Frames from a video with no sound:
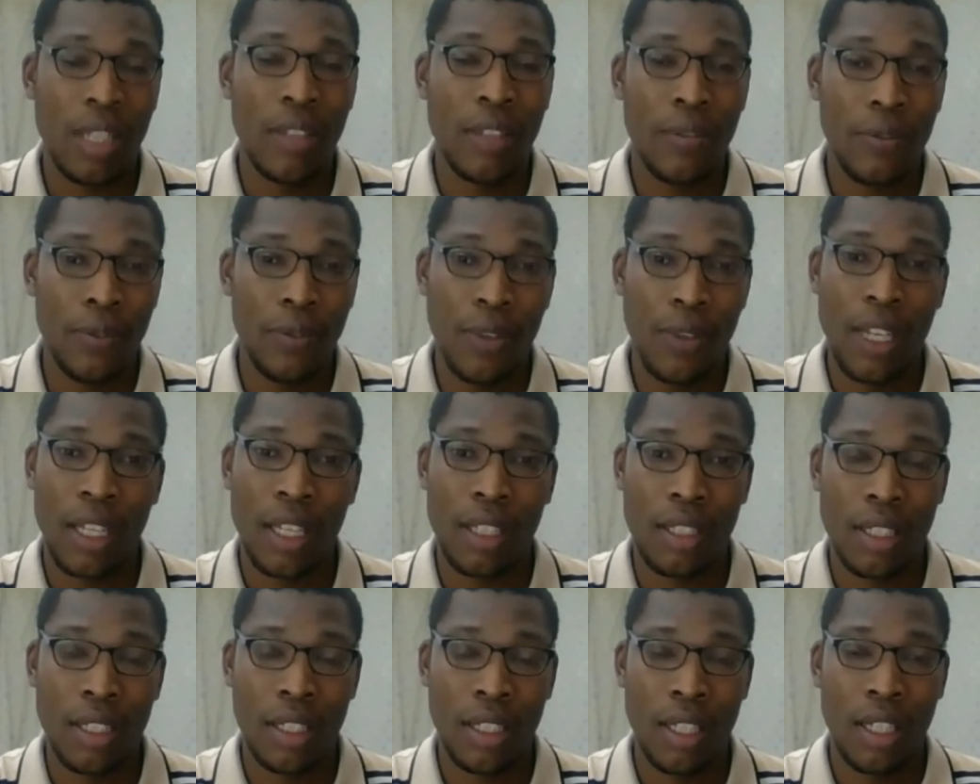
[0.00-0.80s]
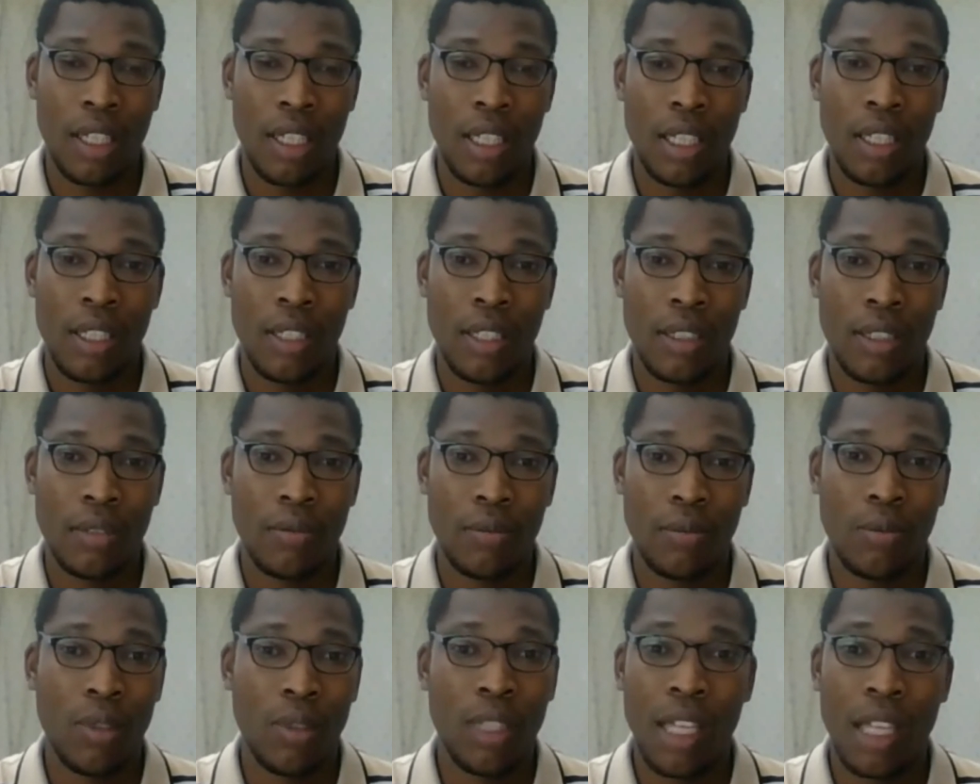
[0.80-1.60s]
In fact,
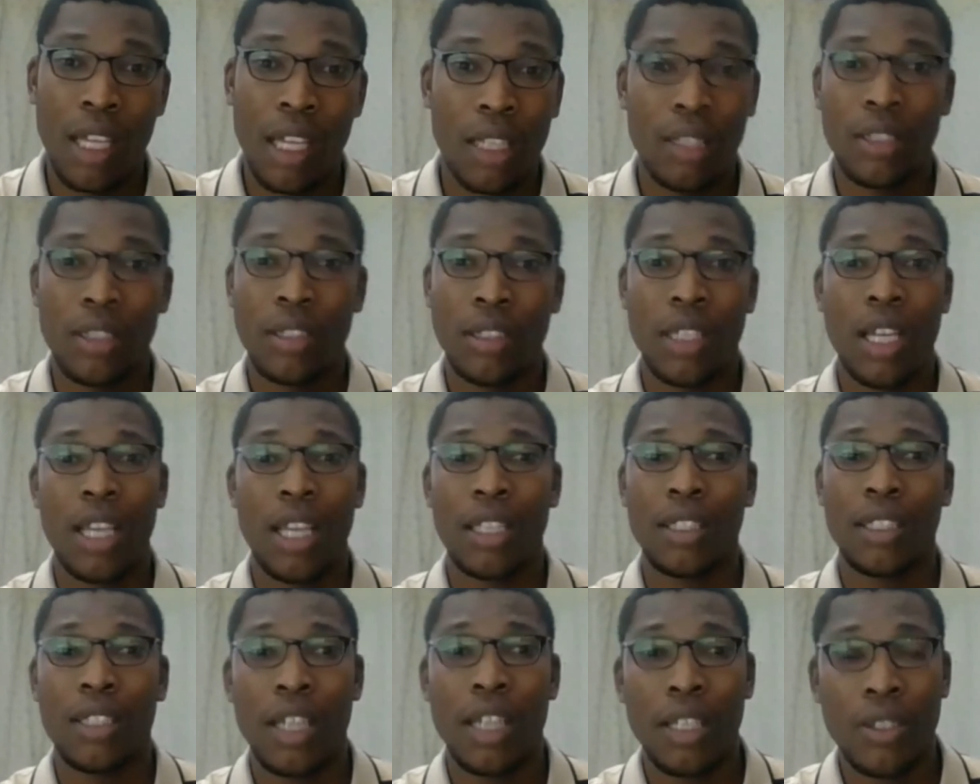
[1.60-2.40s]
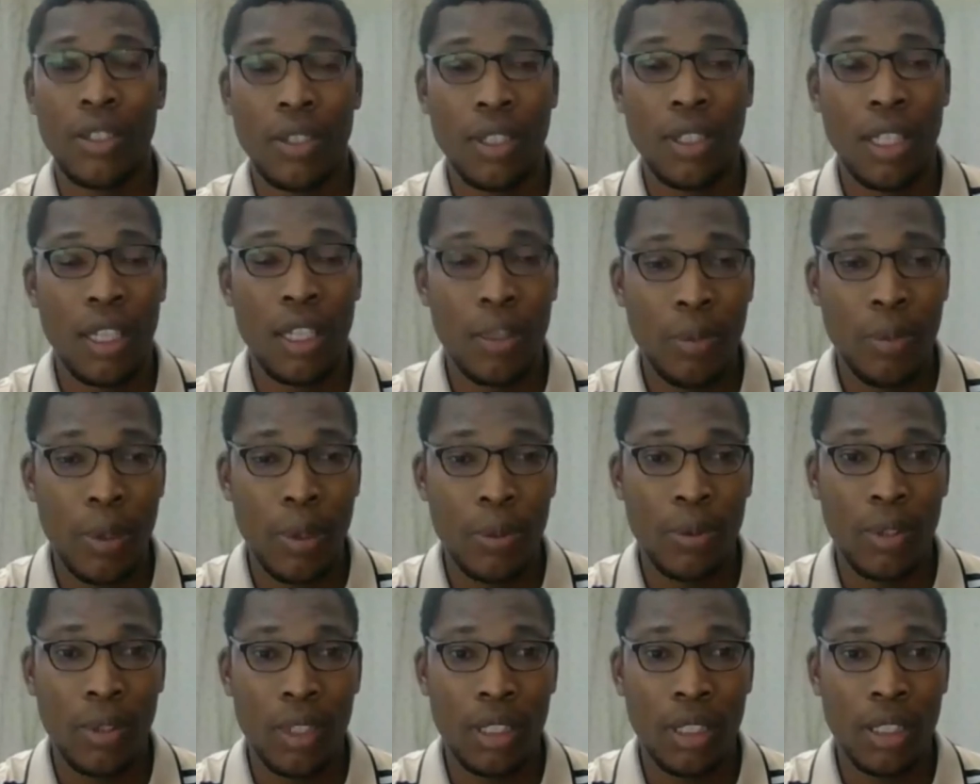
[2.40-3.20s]
what I try to tell people
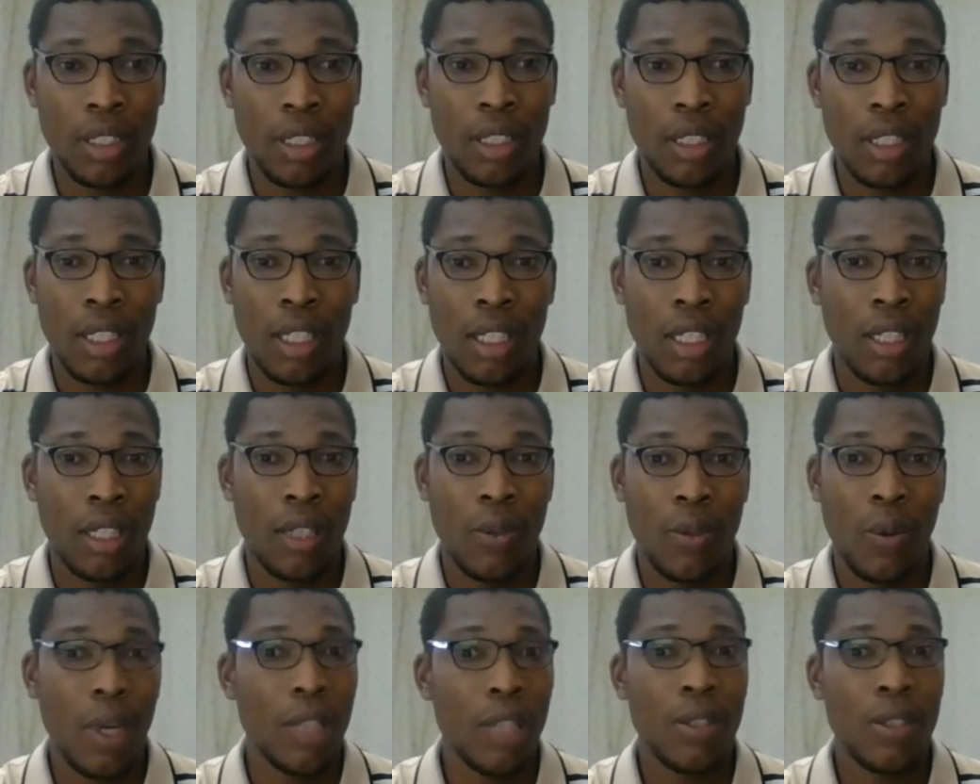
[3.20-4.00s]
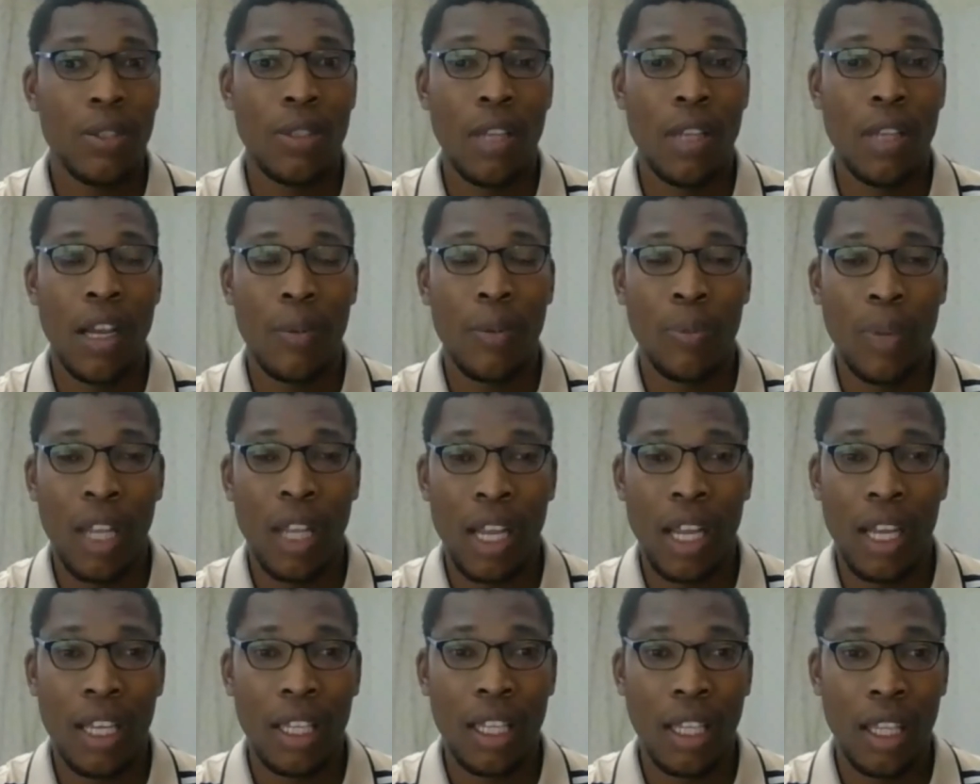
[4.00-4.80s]
is, once you
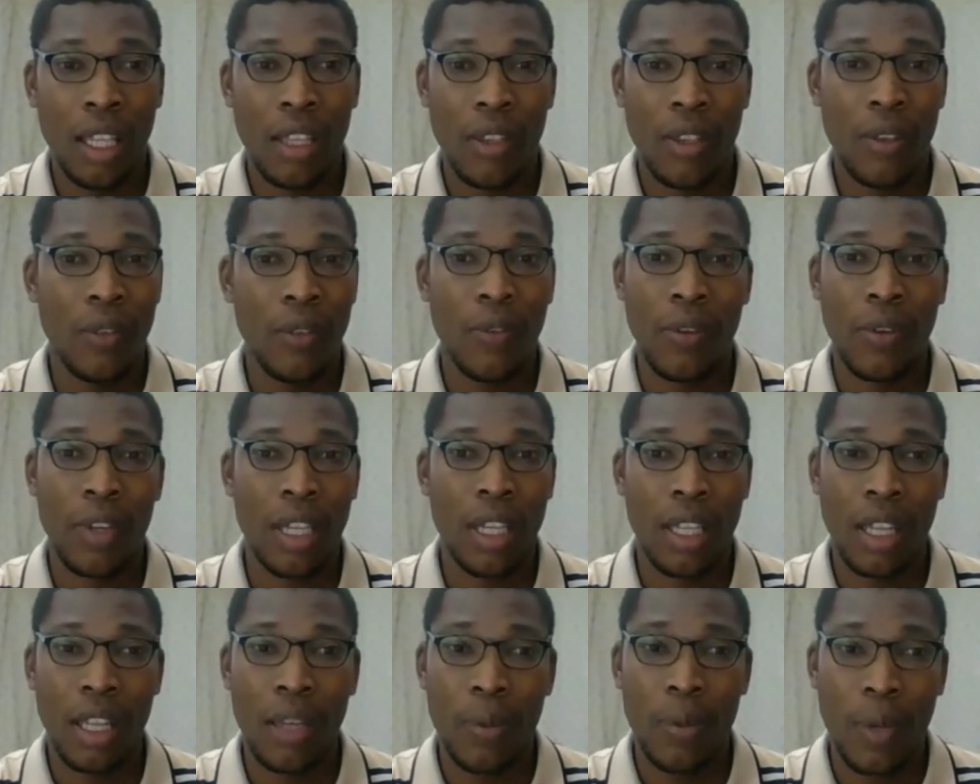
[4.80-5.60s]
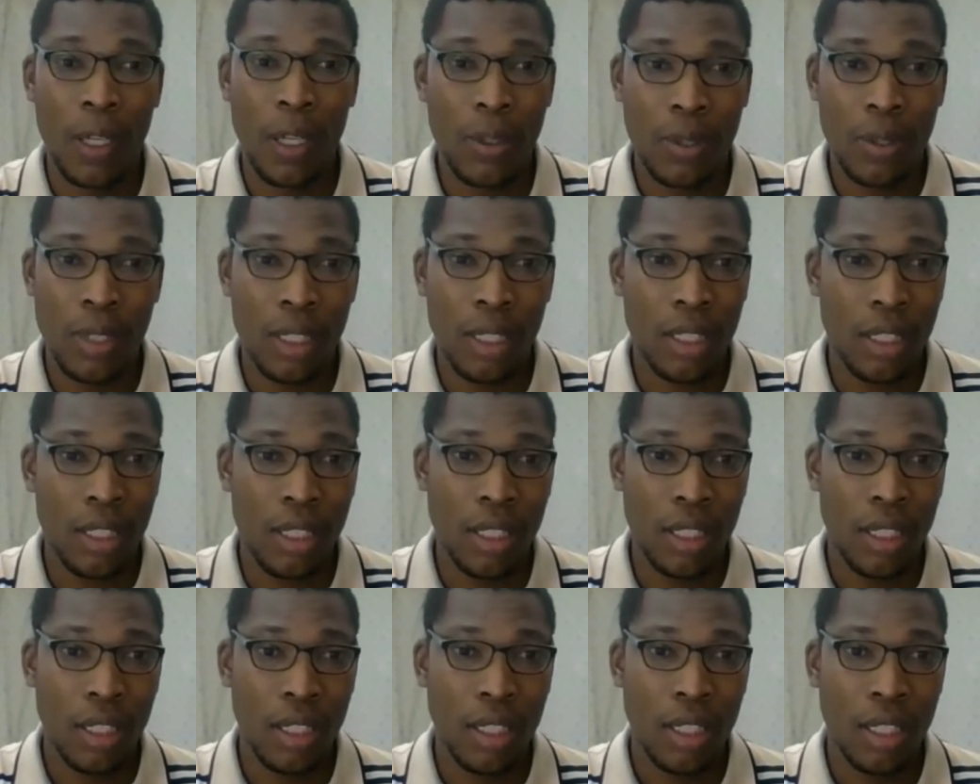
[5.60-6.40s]
apply, you forget about it
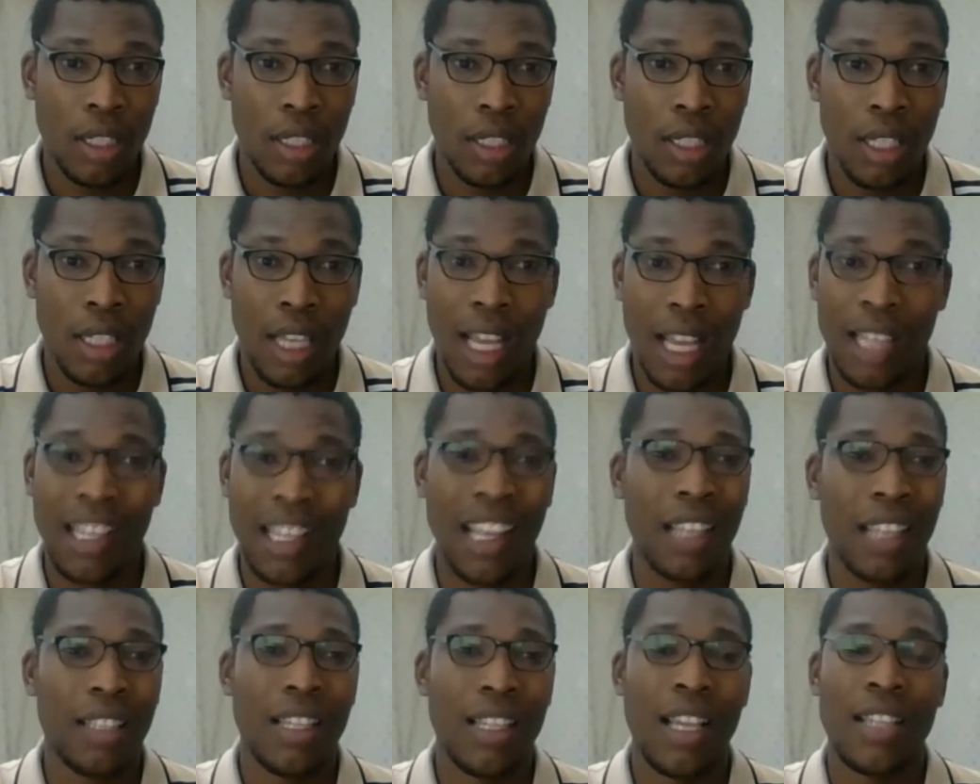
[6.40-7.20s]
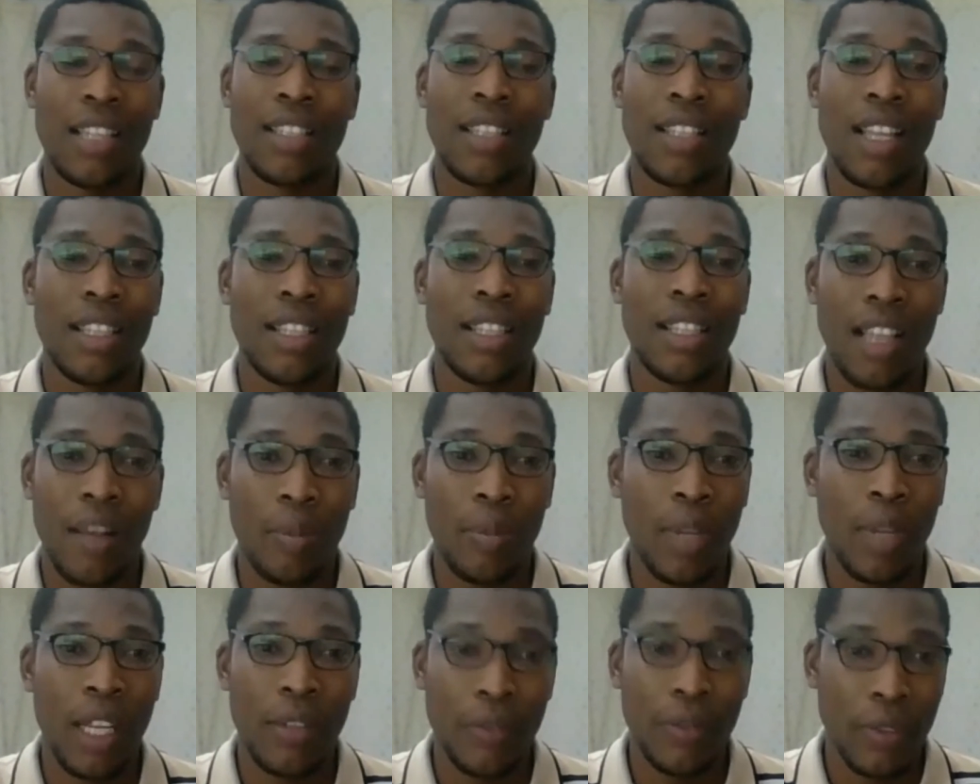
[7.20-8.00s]
and start
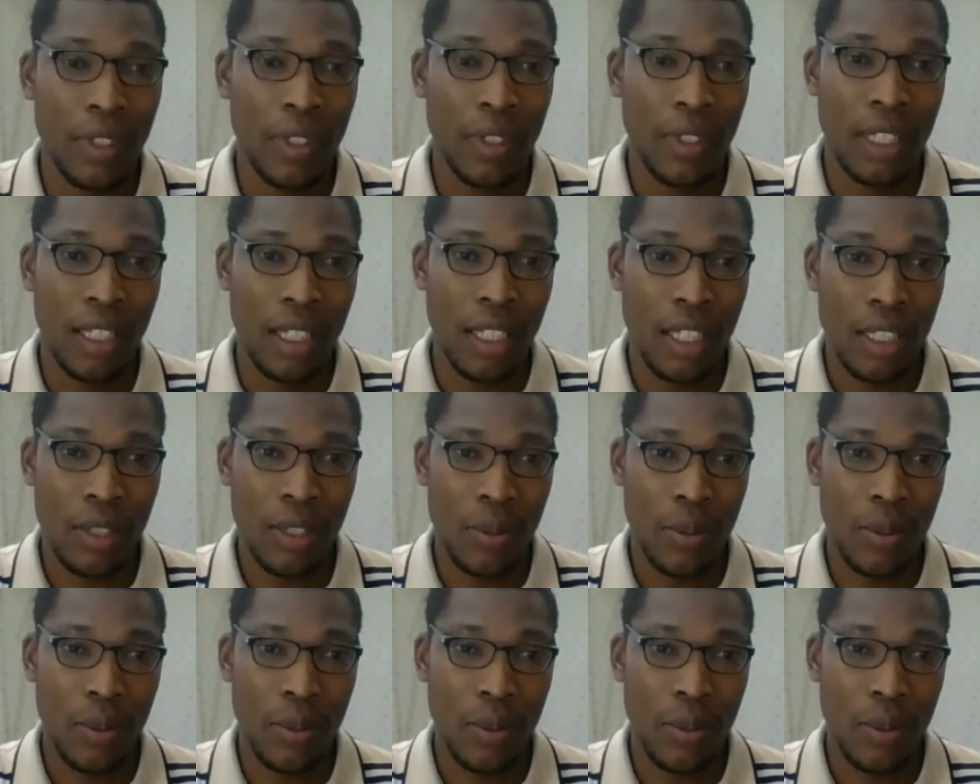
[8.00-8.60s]
applying for the next